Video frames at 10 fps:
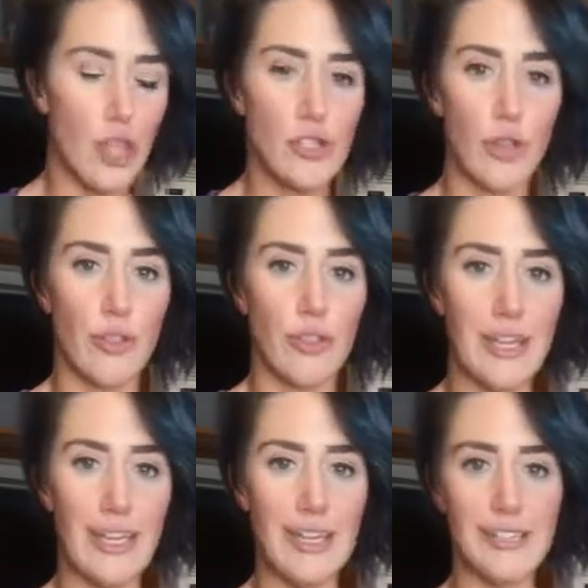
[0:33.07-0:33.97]
So
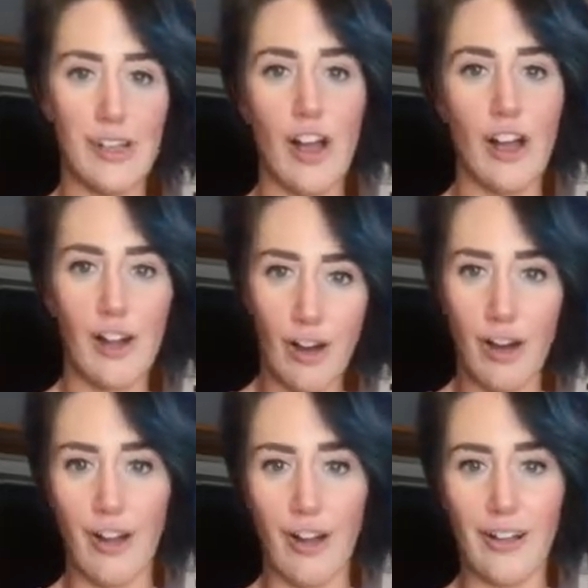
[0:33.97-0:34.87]
these are
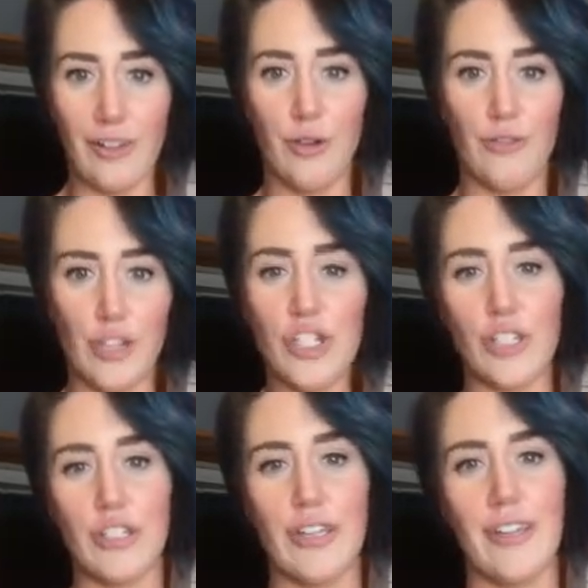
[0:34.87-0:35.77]
called
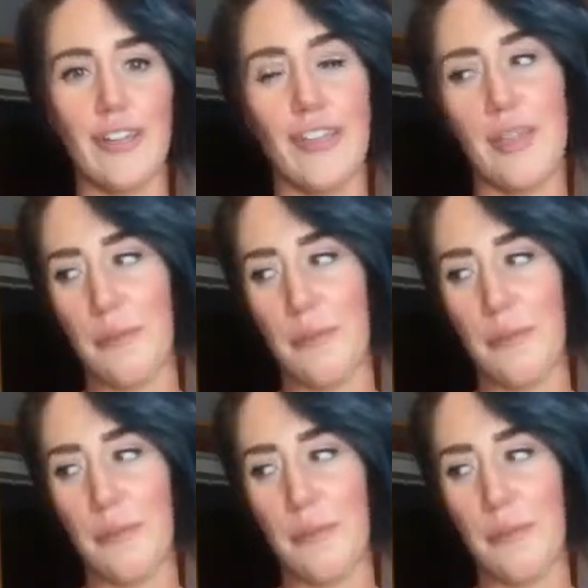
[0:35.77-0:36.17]
officially